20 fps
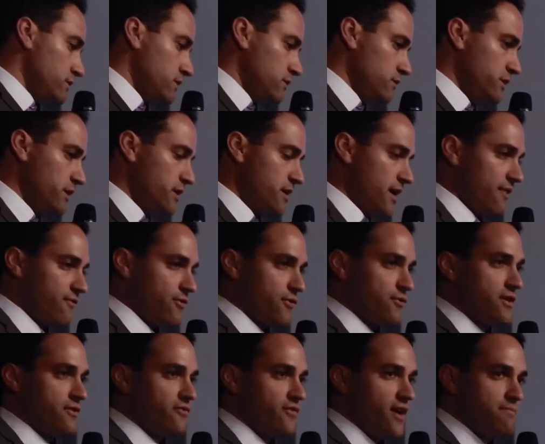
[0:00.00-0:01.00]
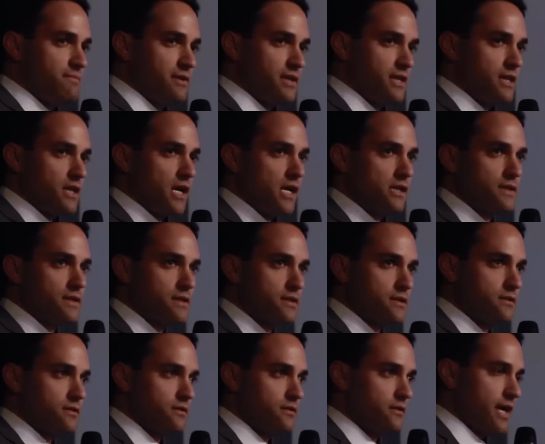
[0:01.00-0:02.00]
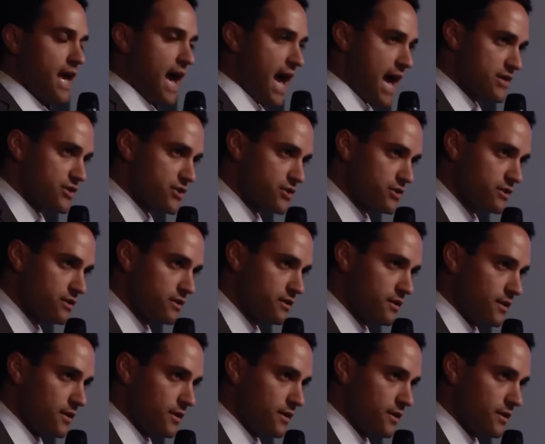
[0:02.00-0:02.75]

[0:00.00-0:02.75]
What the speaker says: you need to have $3 to $5 million cash.